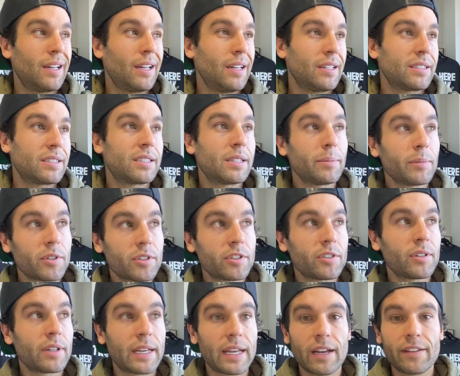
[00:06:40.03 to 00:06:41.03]
similar
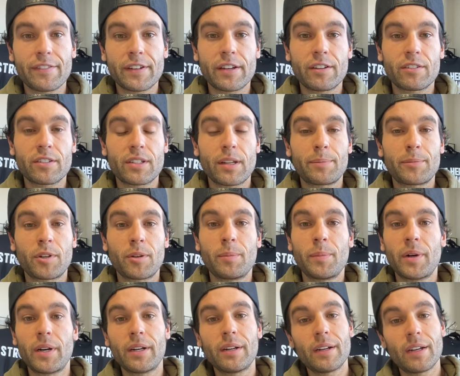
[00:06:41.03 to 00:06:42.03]
to a caffeine receptor,
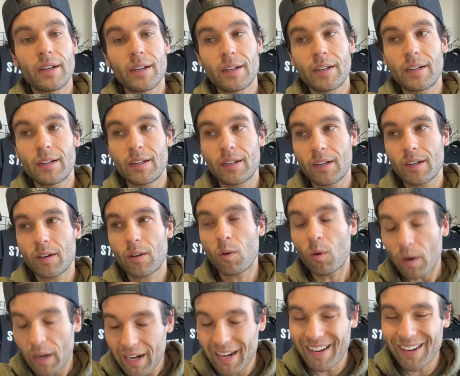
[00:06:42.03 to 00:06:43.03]
but
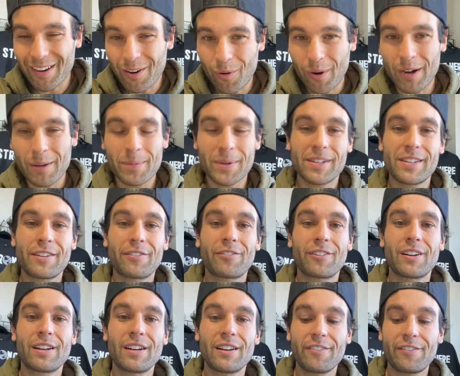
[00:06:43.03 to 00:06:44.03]
quite a bit
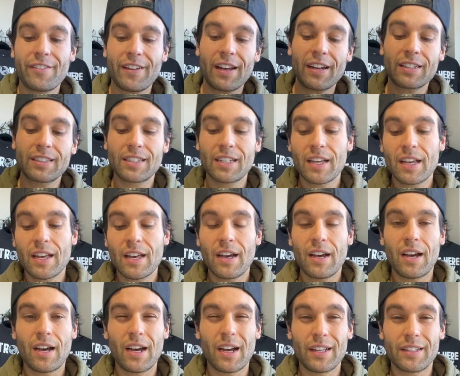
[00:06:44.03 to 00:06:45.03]
different in effect.
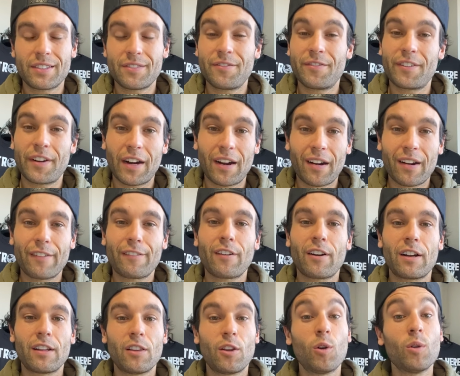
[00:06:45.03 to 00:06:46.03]
It's very,
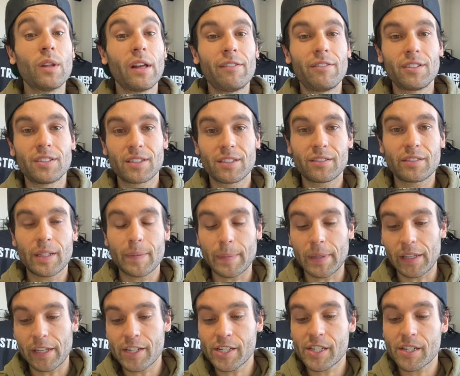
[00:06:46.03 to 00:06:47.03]
very low levels of
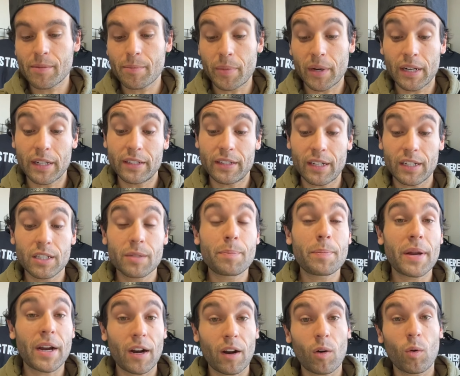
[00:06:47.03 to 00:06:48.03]
stimulation, but it does
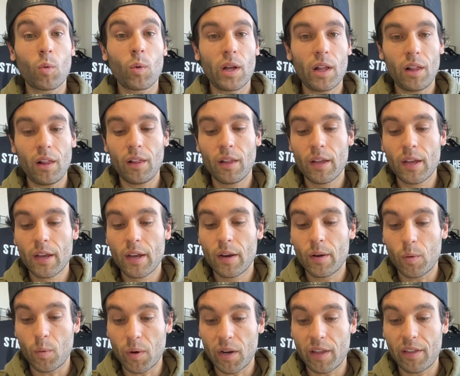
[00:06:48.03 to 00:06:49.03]
pair well
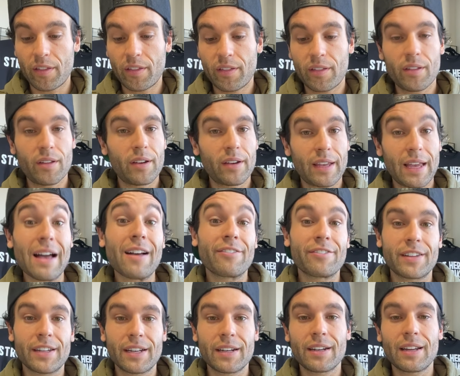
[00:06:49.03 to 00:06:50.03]
with
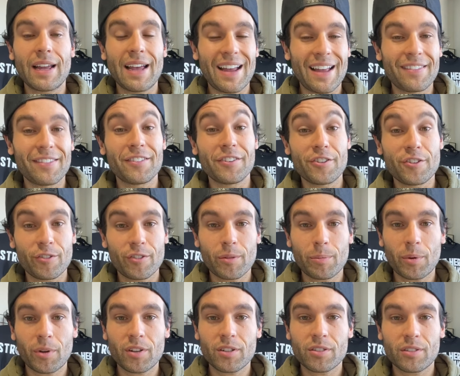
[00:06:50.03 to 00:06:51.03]
caffeine and the
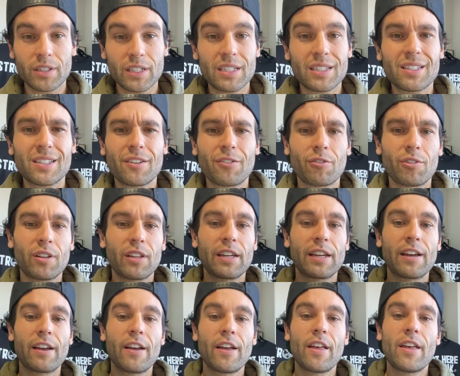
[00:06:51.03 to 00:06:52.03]
juniper. So this is a really,
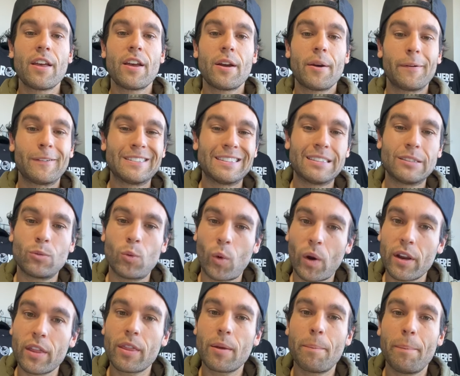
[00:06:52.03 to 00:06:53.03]
one
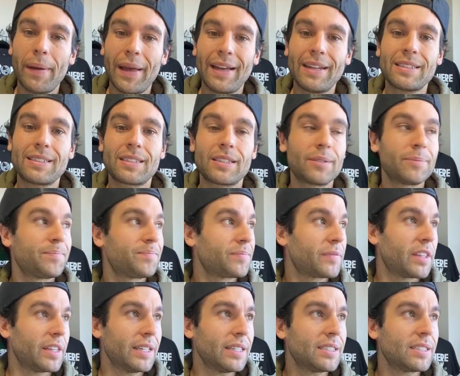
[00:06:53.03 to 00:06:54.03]
of the best.
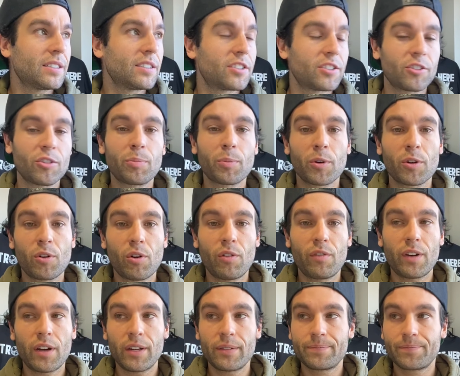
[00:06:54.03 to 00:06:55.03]
This and
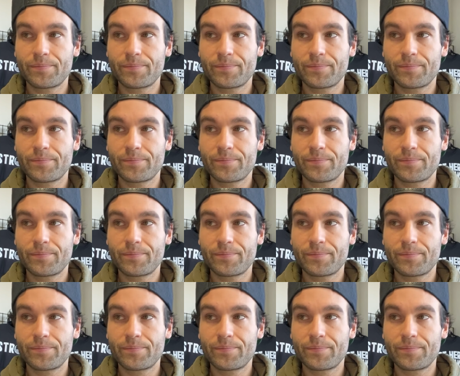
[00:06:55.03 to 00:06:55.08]
Supernova